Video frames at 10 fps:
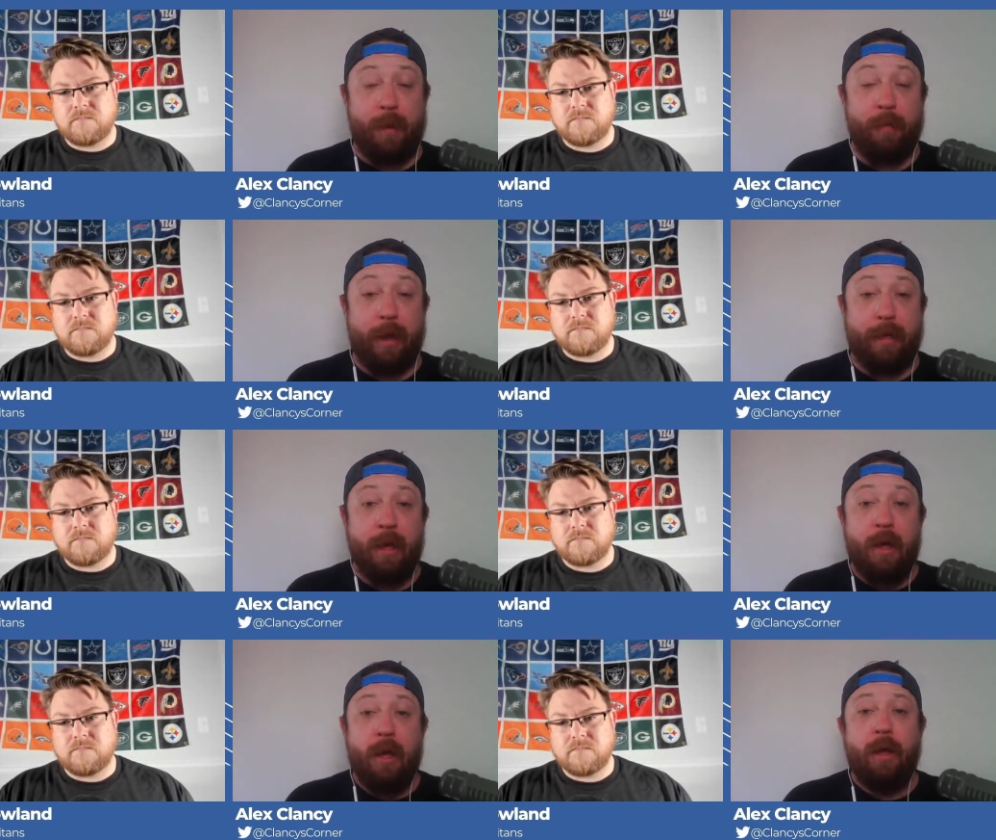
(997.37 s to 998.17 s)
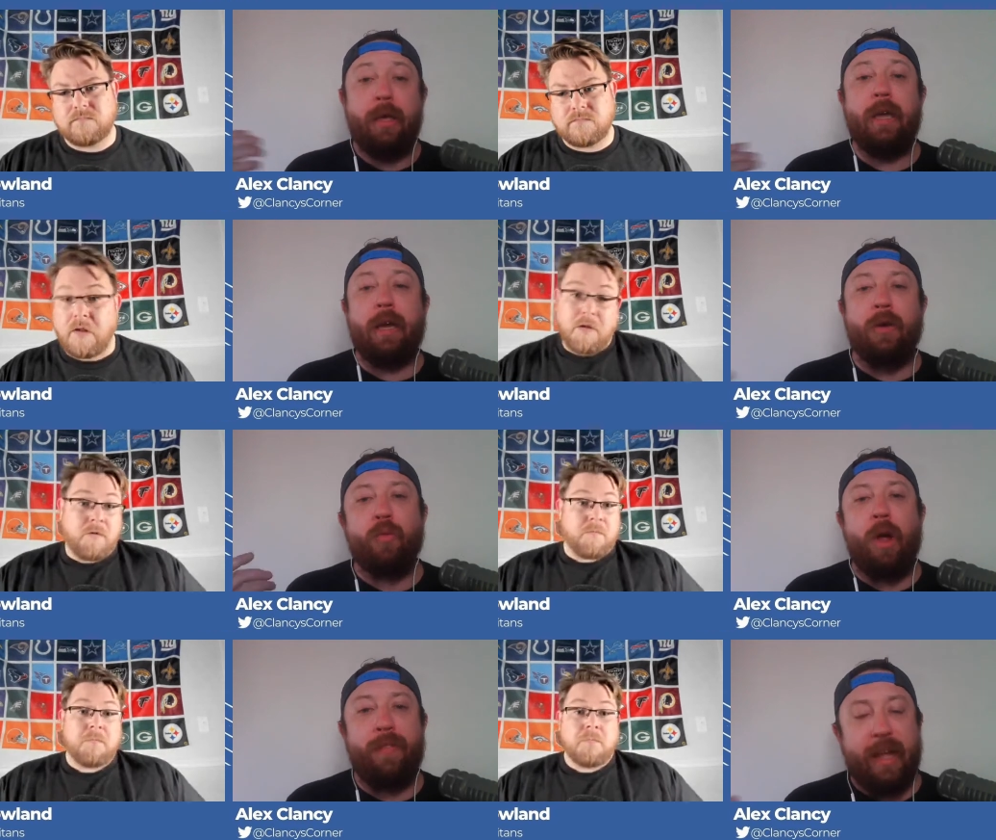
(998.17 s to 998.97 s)
Speaker 1: I'm like, he can
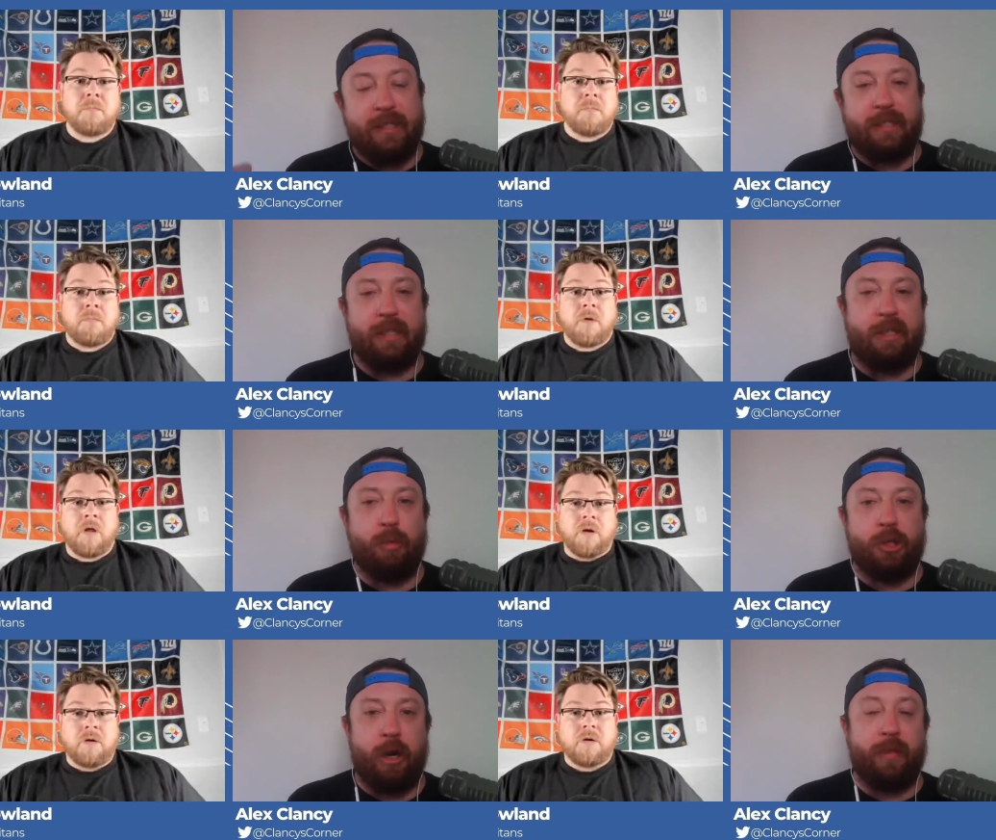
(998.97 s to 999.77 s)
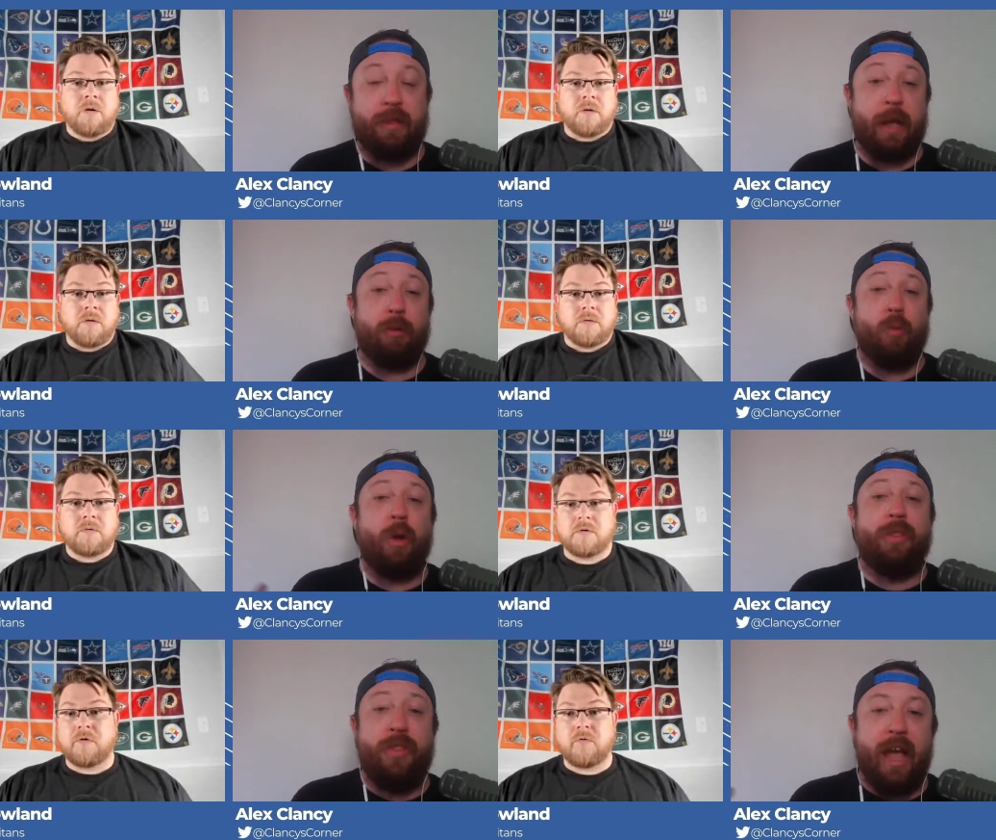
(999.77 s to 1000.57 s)
run that system with Jonathan Taylor.
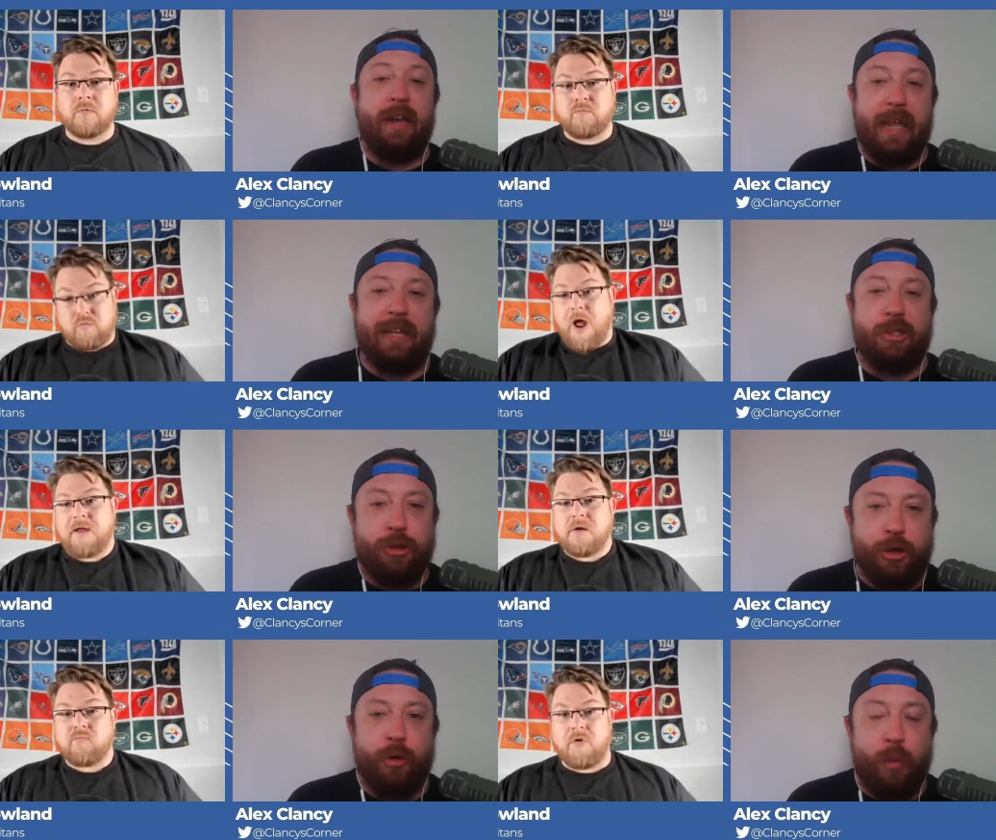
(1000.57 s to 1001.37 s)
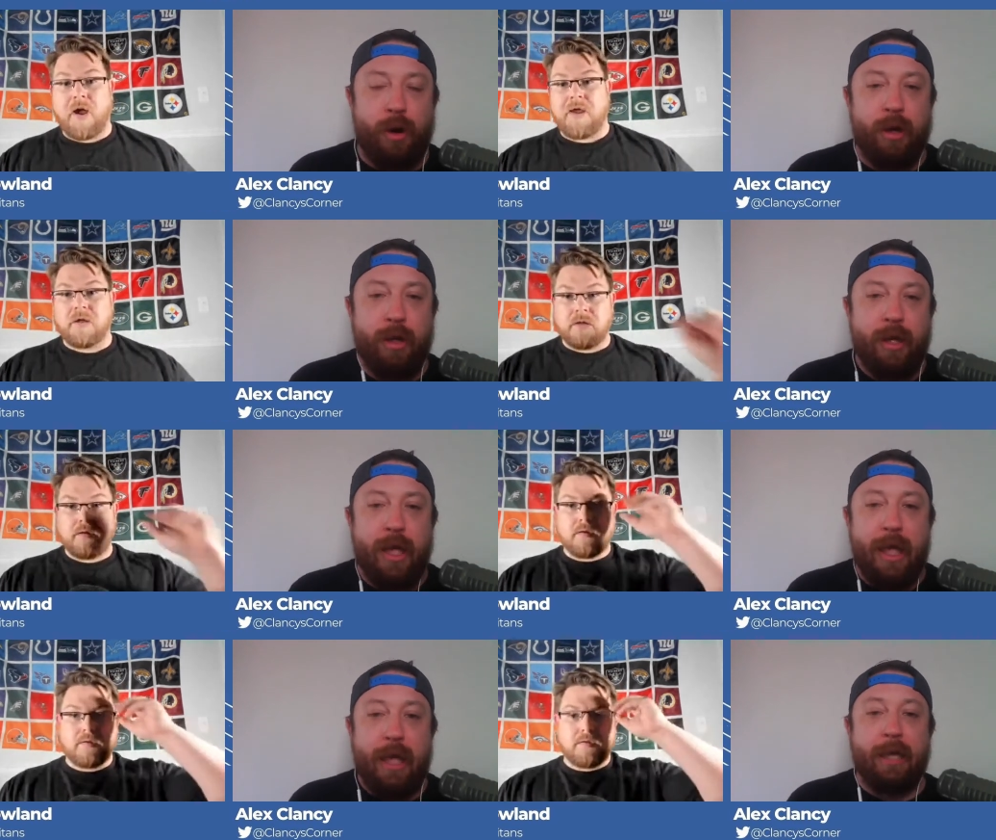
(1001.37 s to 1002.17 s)
What they need to do
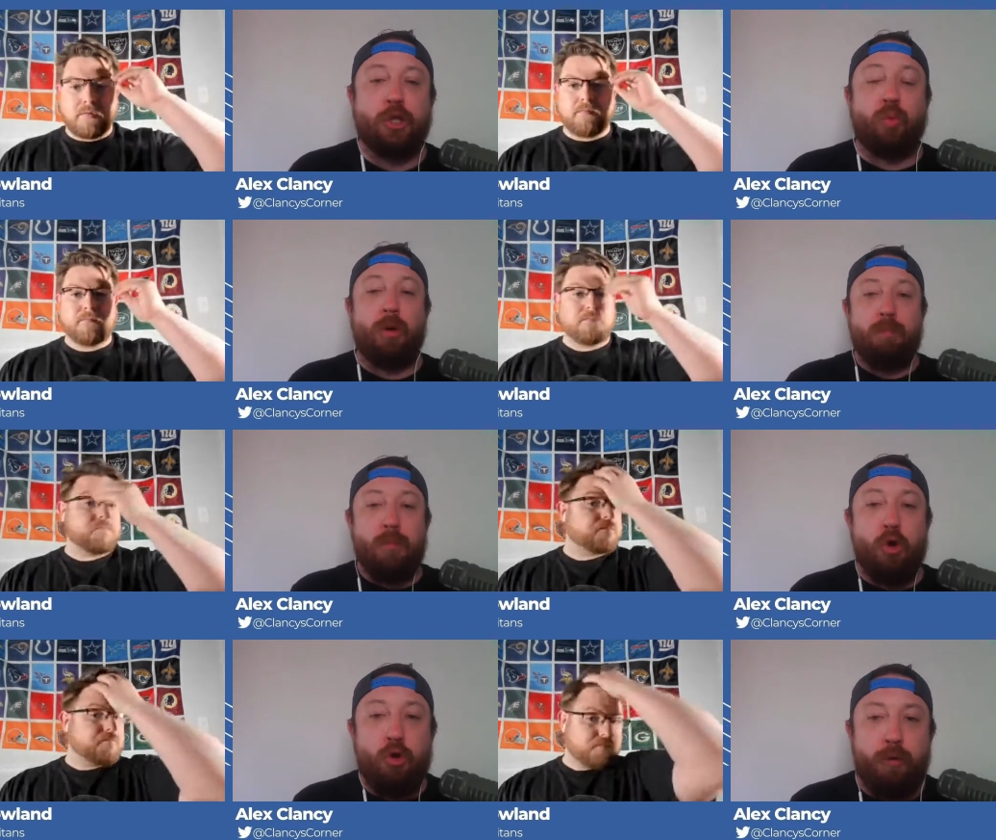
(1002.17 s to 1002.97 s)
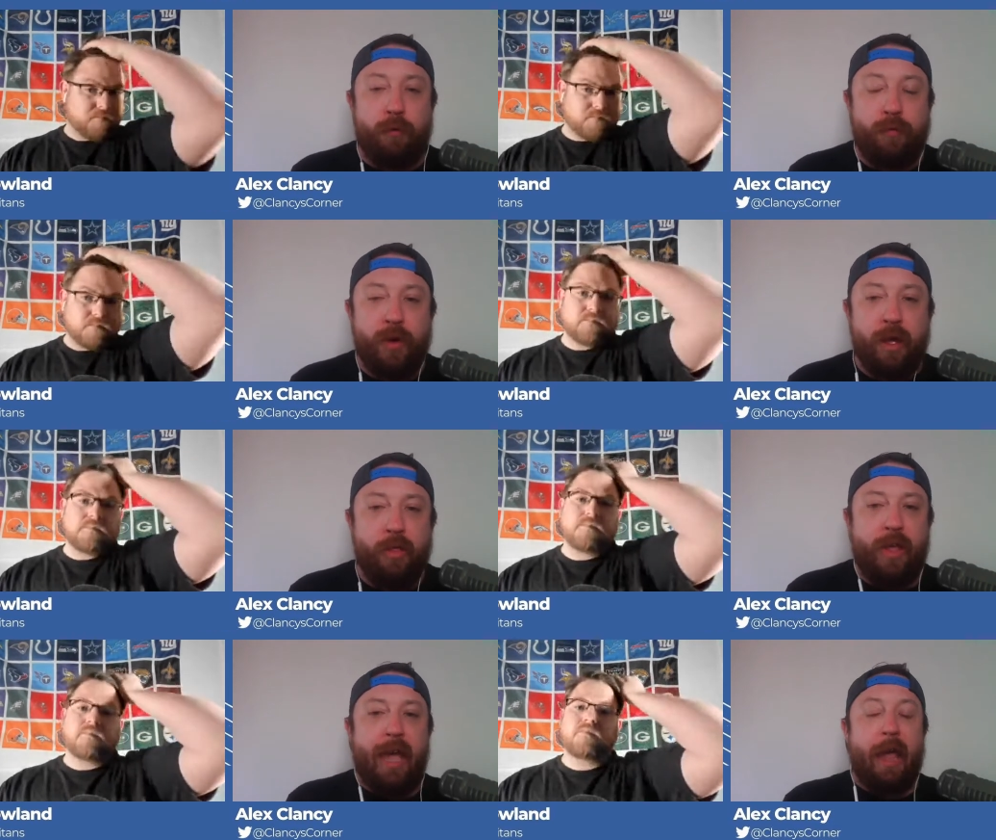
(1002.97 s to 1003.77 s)
is remove
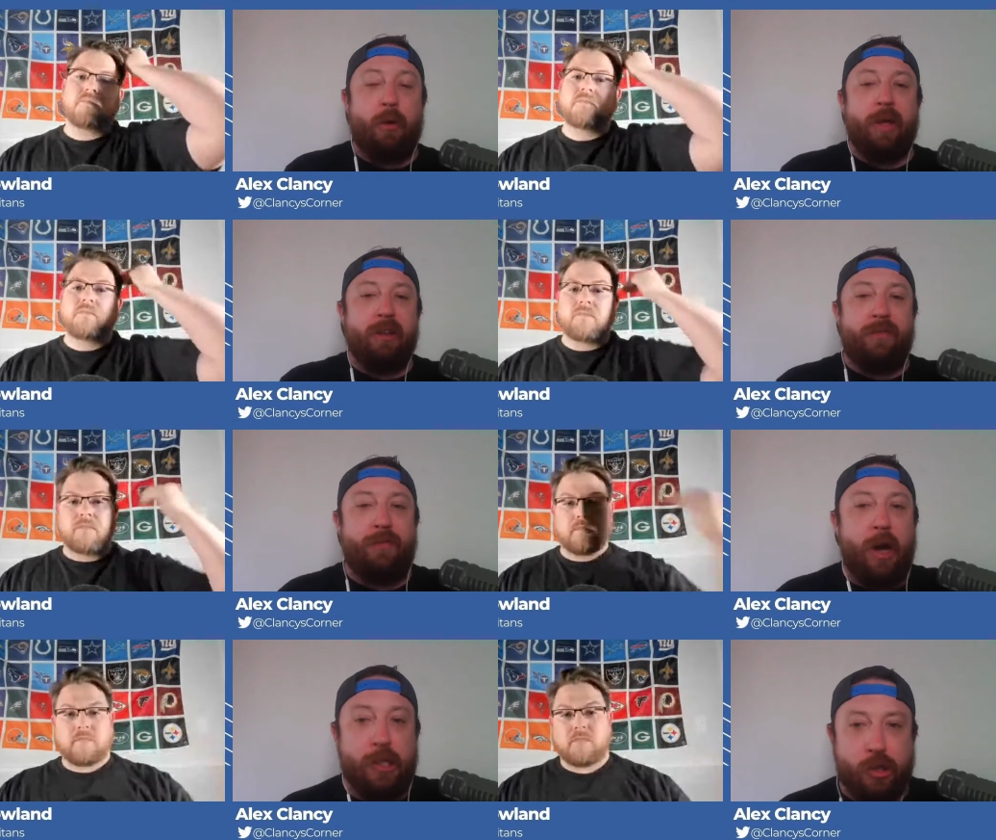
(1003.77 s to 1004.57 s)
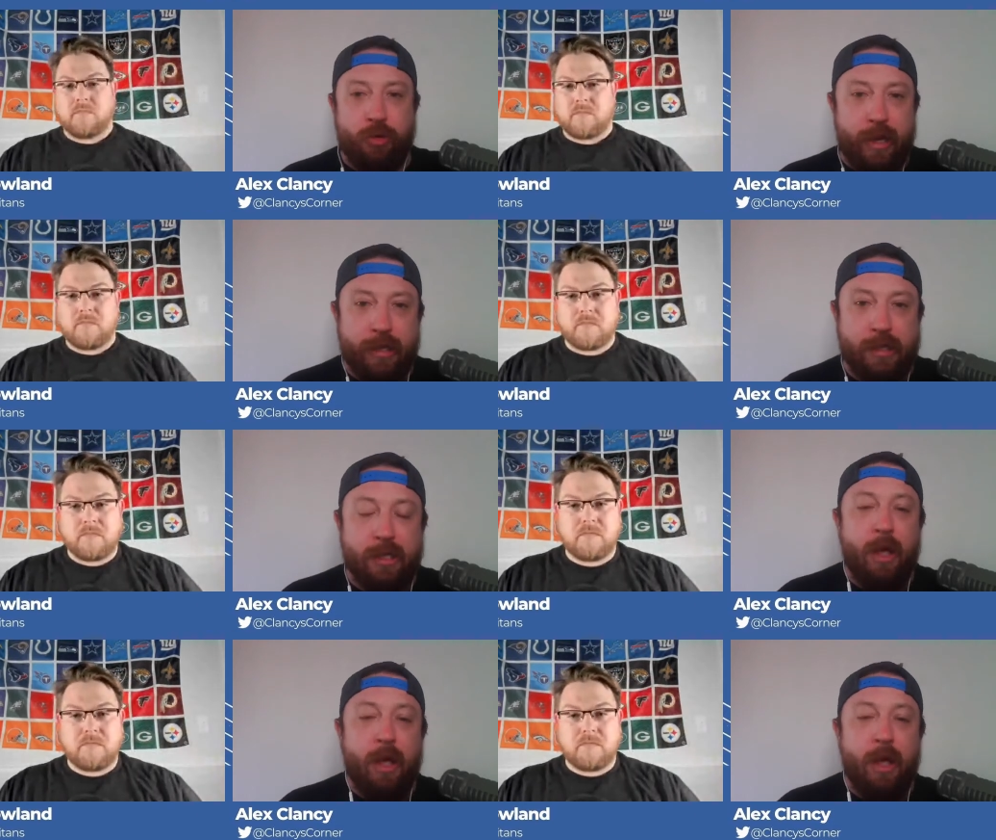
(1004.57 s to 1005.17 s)
the Arian Fosterness